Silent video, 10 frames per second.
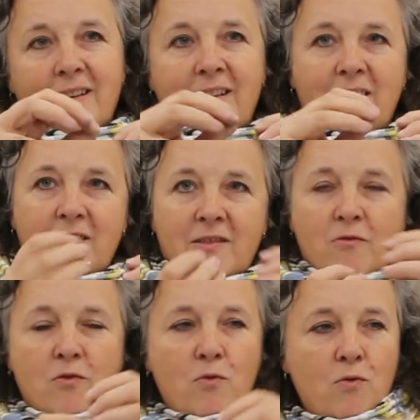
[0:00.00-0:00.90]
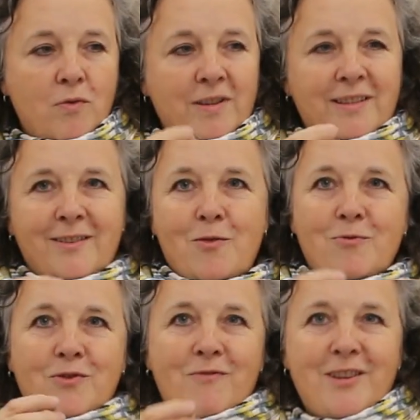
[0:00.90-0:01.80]
You know, there are always
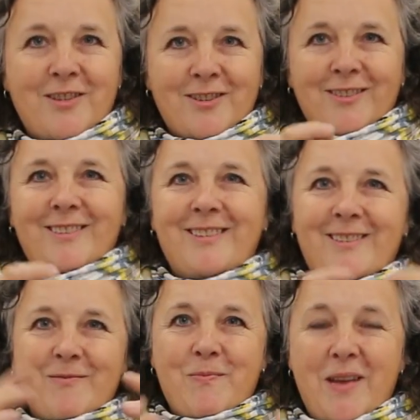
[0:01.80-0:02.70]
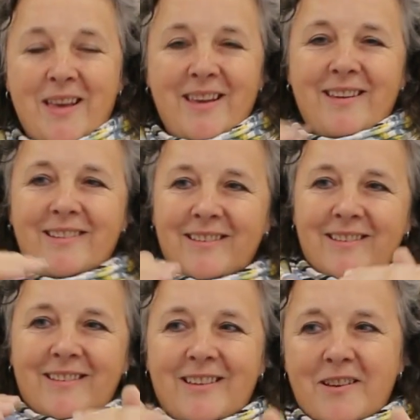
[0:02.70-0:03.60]
alterations to be made,
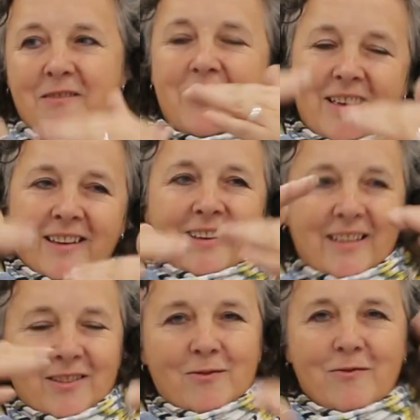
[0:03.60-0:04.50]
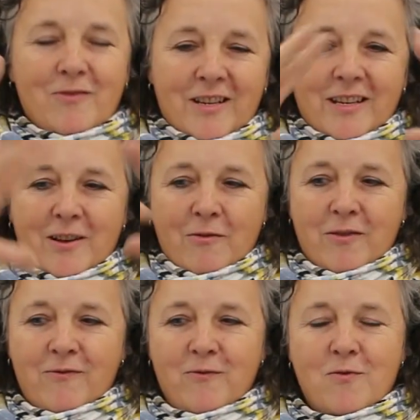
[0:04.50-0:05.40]
and so it's sort of really only
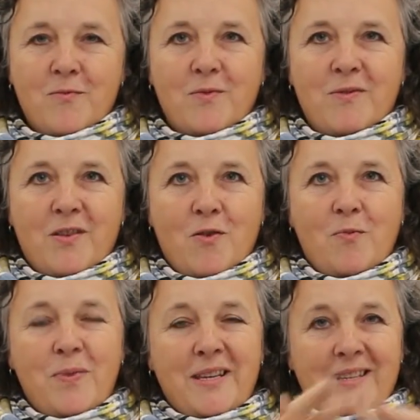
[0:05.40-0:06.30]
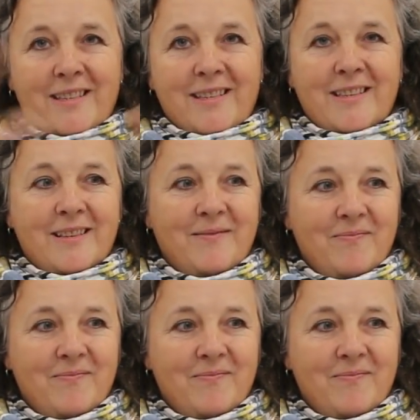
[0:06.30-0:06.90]
formed when the whole piece is